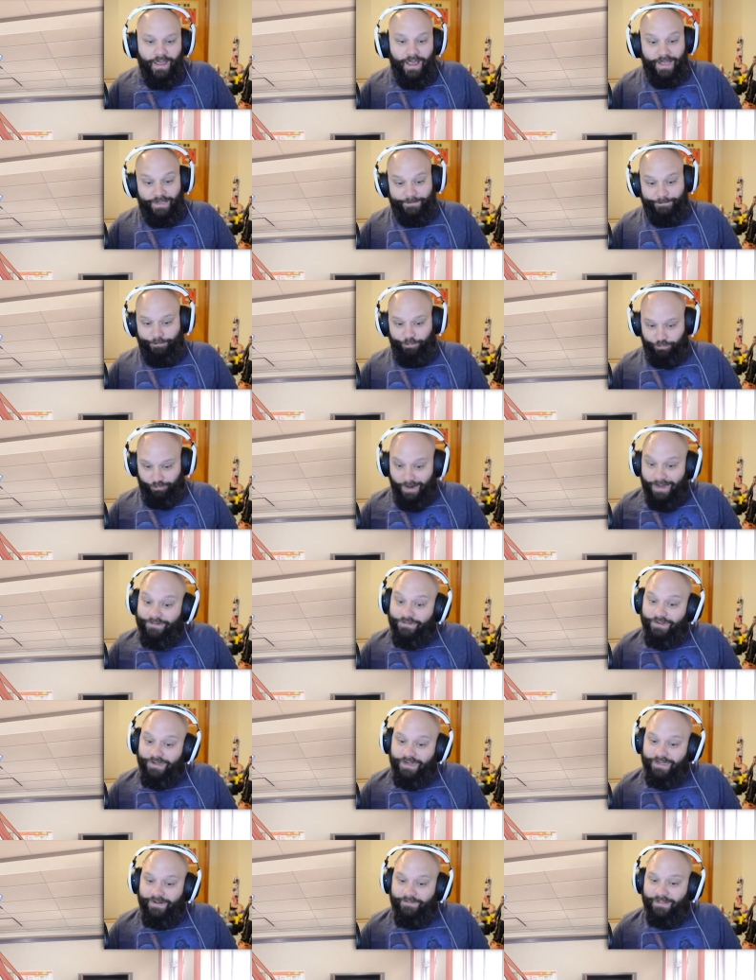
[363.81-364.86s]
As
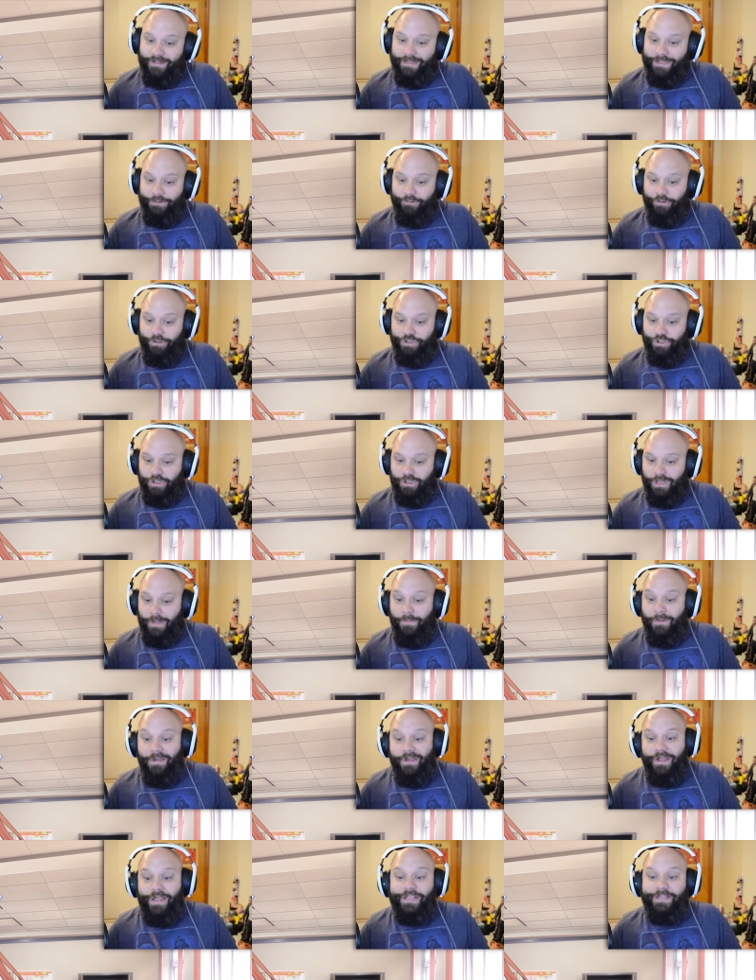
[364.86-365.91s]
president of the Literature Club,
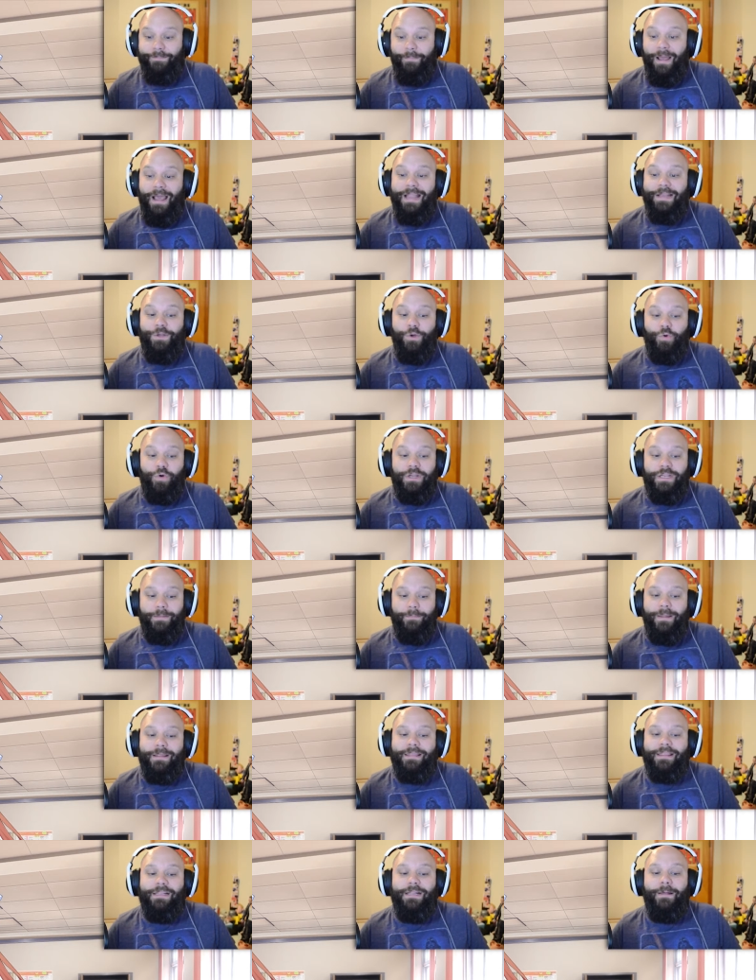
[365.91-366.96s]
it's my duty to
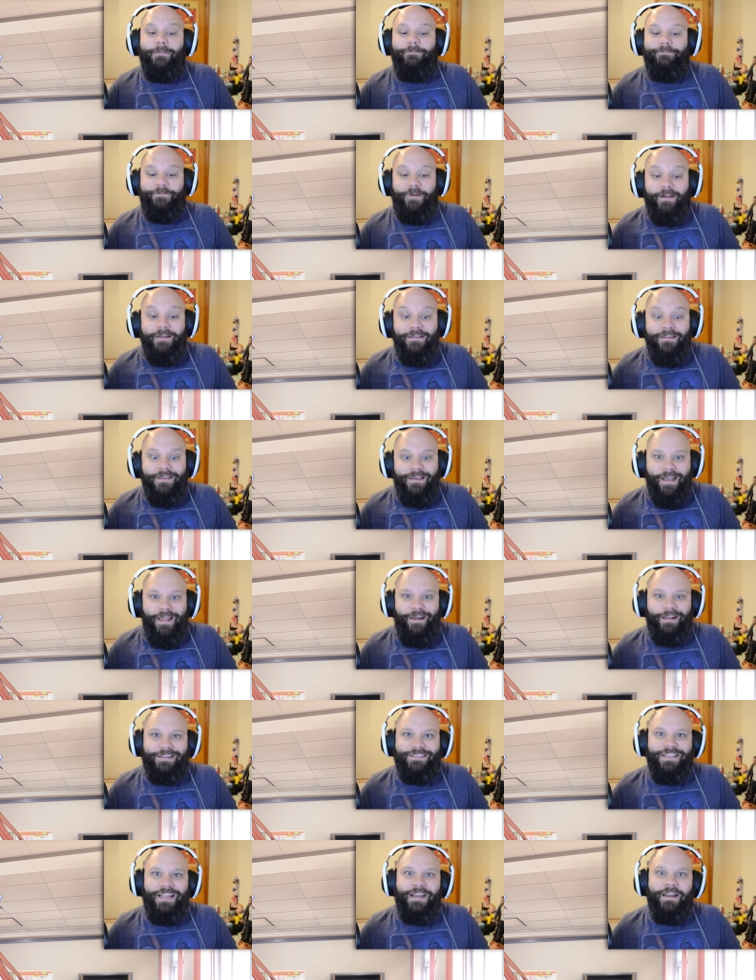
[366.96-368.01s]
make the club fun and
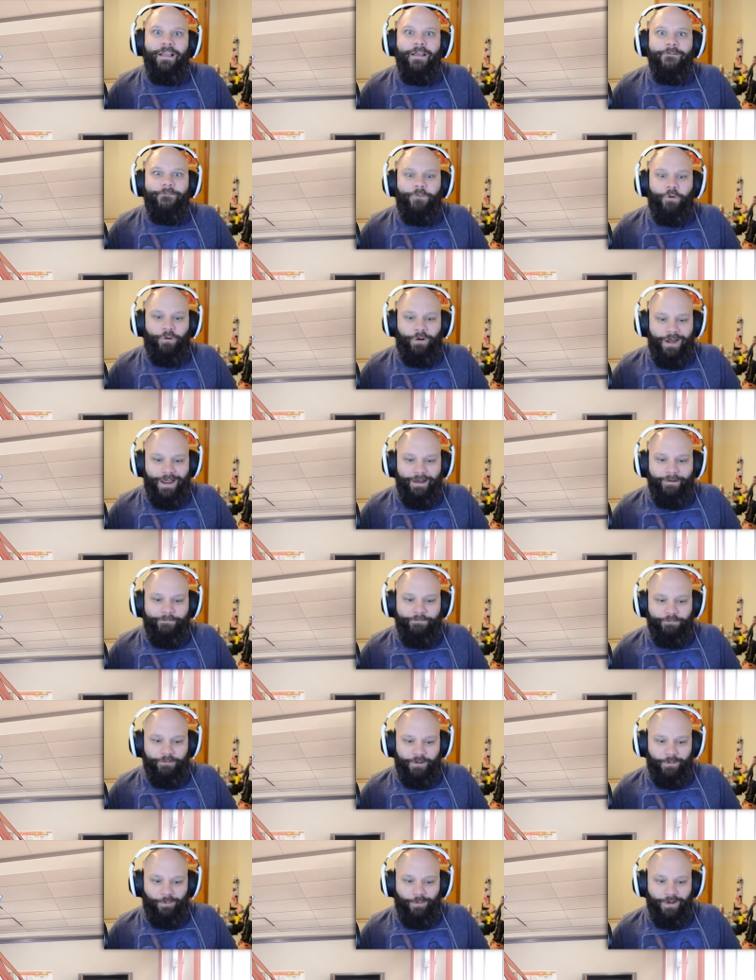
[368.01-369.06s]
exciting for
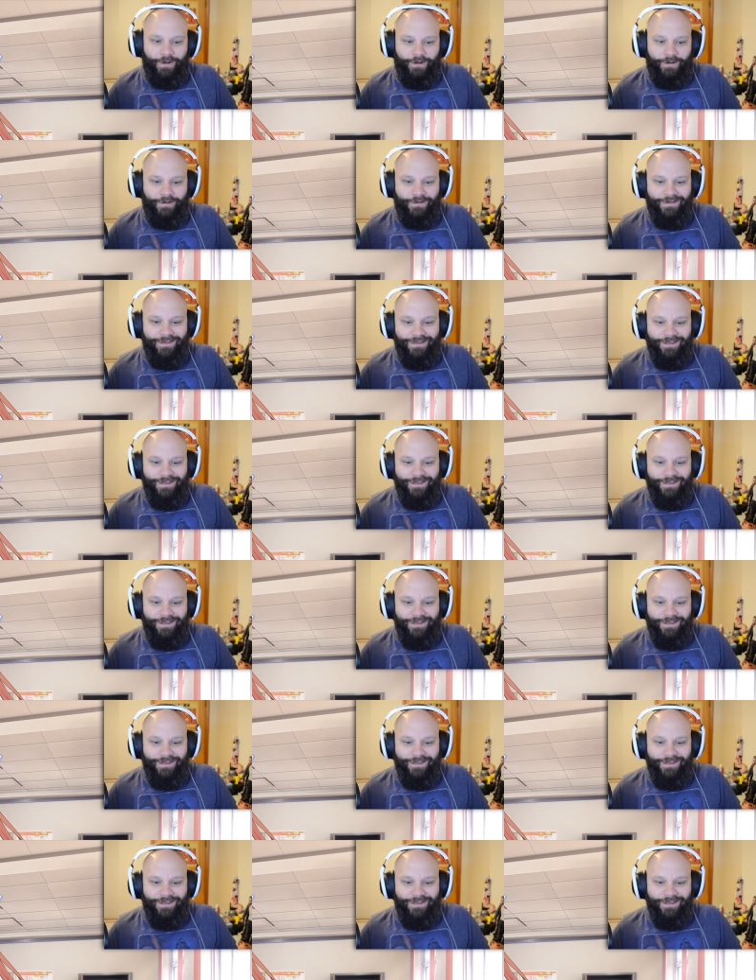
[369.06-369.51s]
everyone.